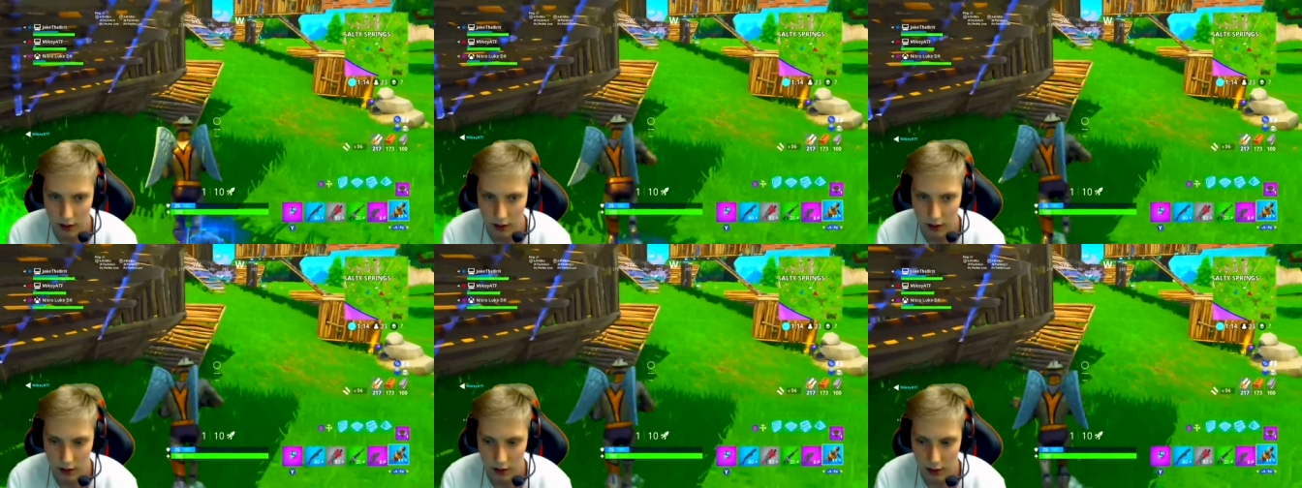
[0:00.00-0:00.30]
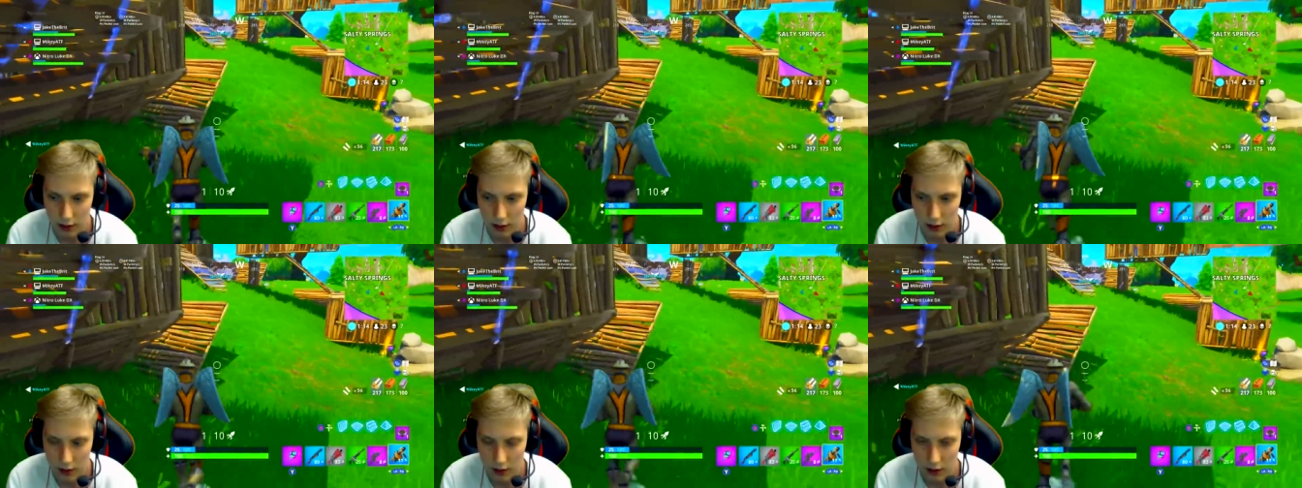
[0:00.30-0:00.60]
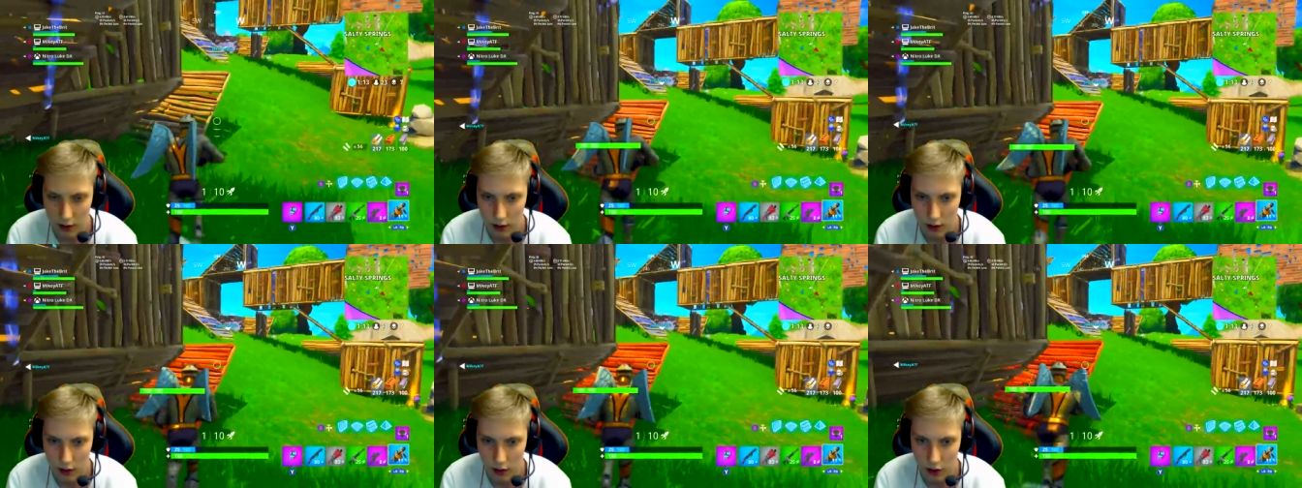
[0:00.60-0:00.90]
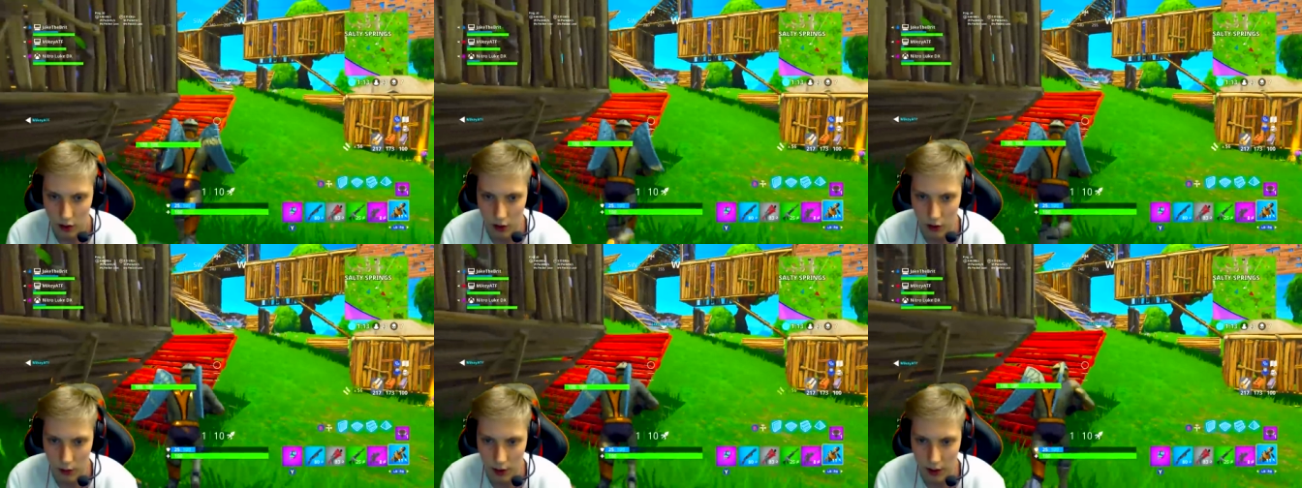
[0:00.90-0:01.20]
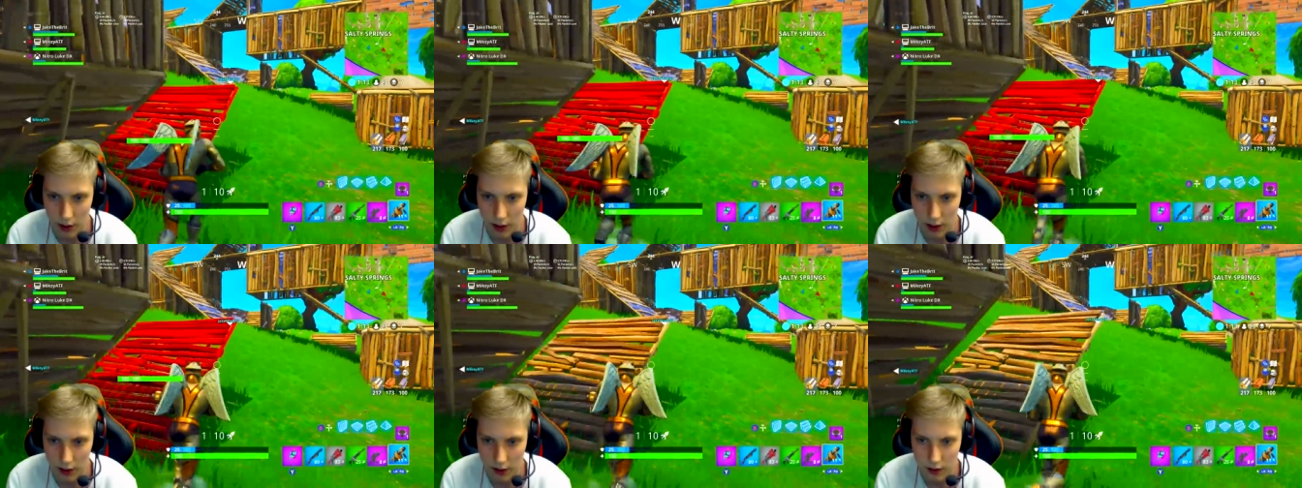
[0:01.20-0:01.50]
no. It's it's no where way. I'm
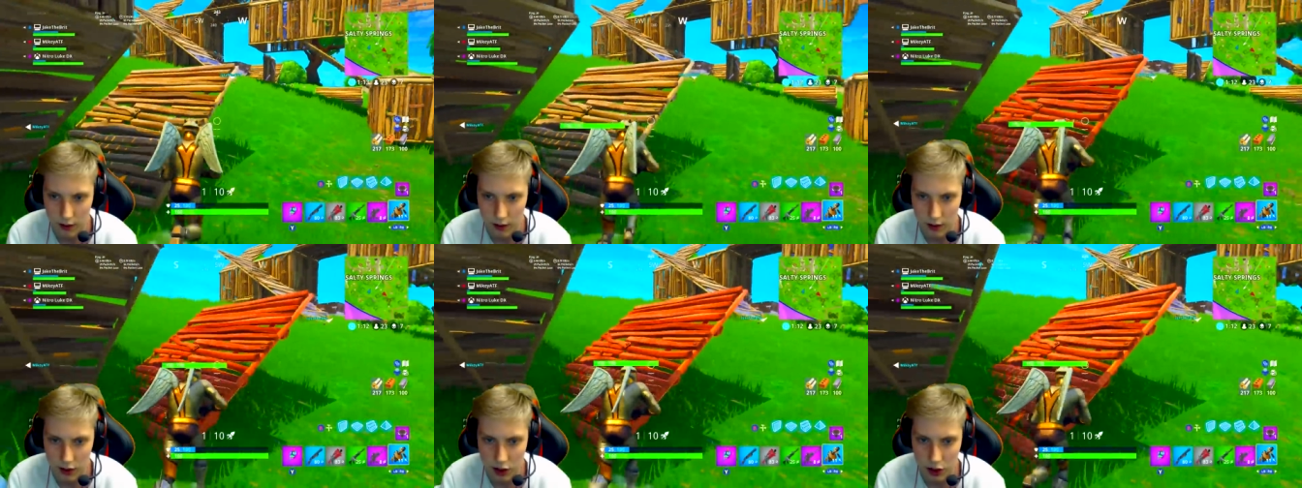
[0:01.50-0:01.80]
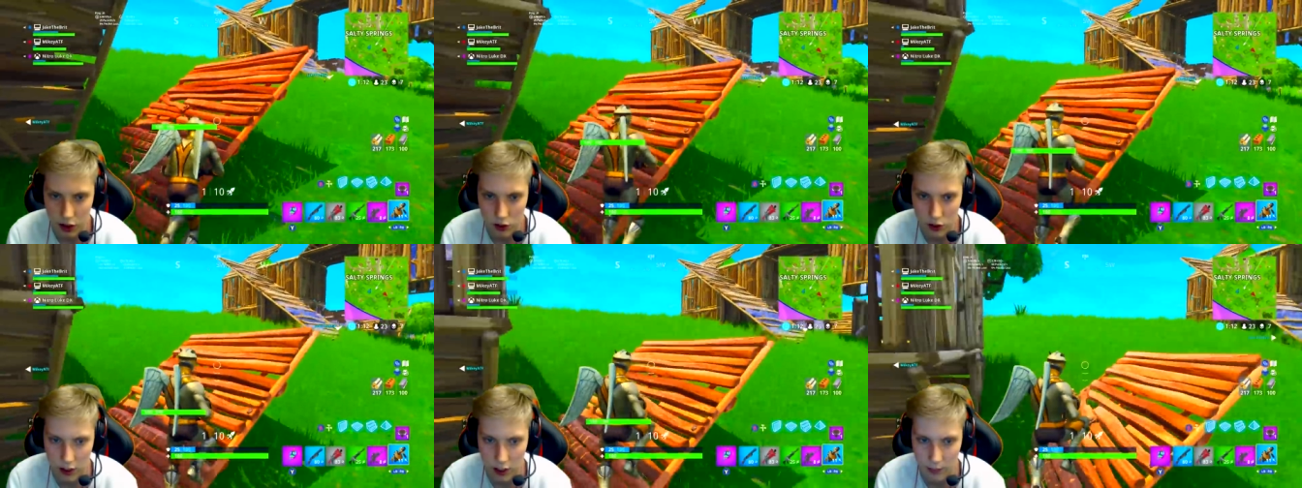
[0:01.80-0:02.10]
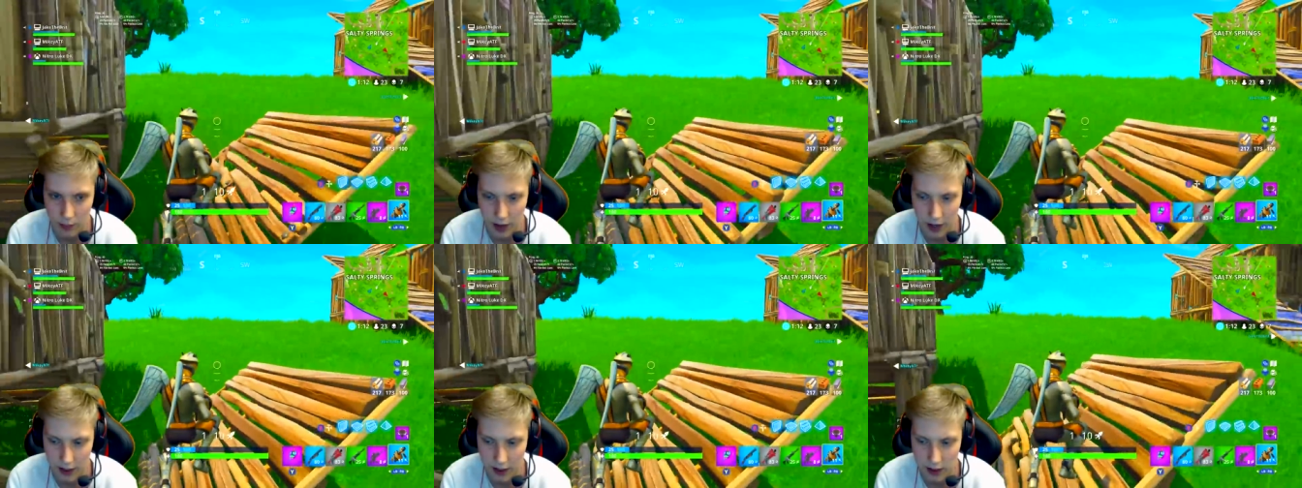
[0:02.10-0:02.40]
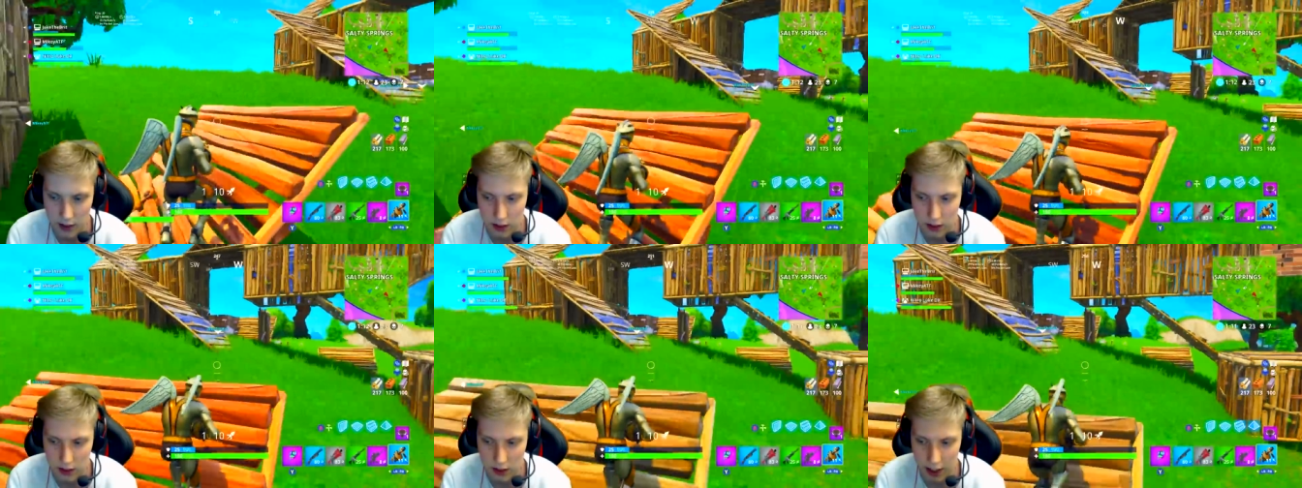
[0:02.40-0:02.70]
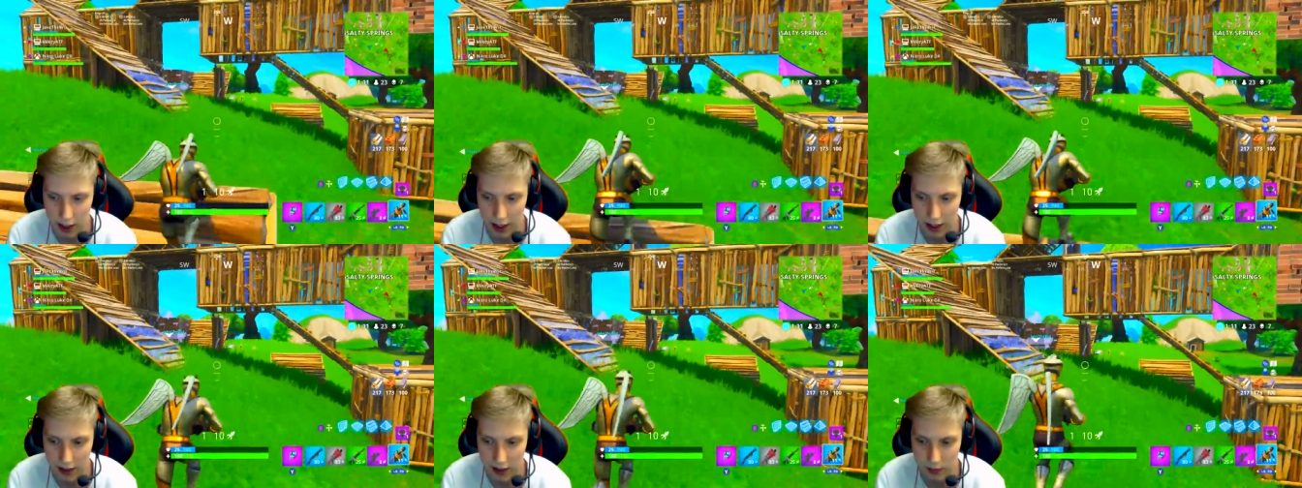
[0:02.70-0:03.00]
at. There's two jetpacks.
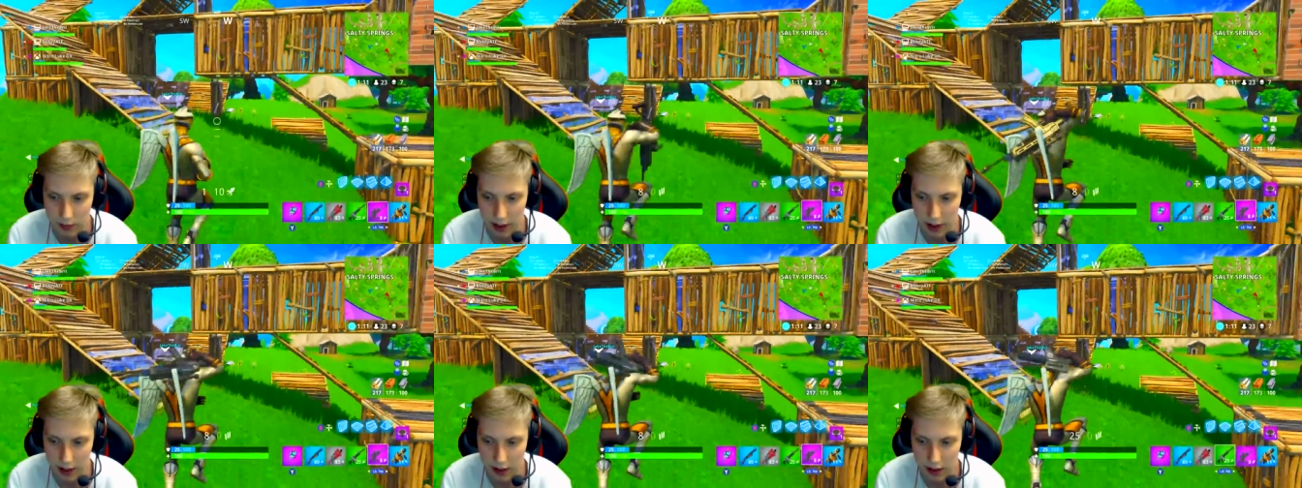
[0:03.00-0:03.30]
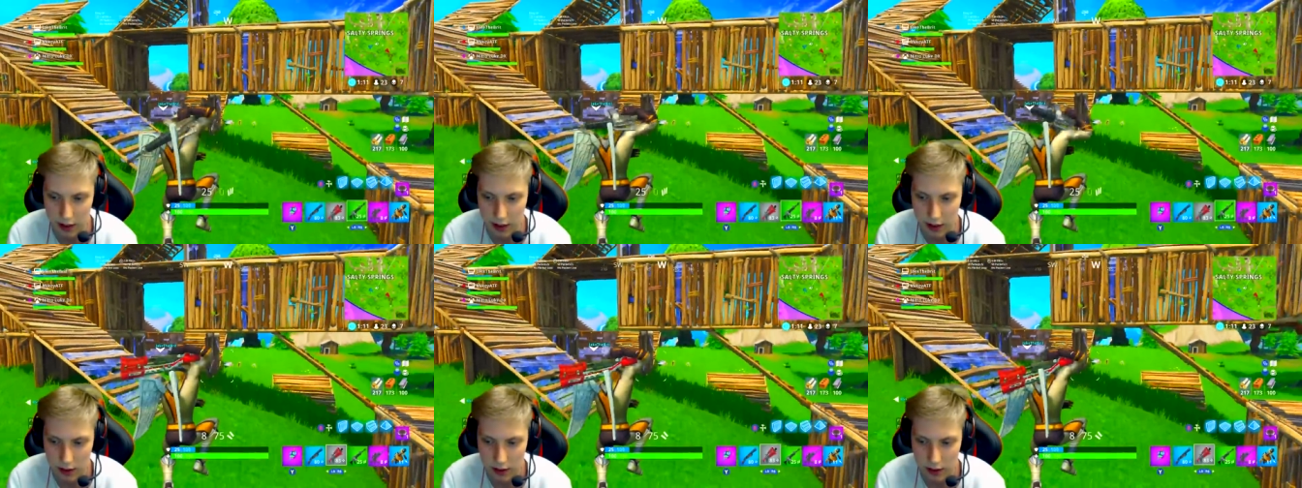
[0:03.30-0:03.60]
That is amazing.